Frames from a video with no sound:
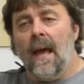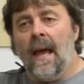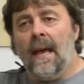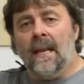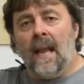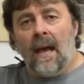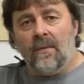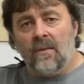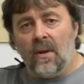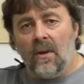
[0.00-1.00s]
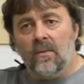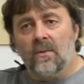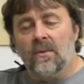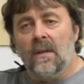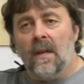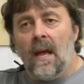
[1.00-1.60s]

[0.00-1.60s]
and knife shows.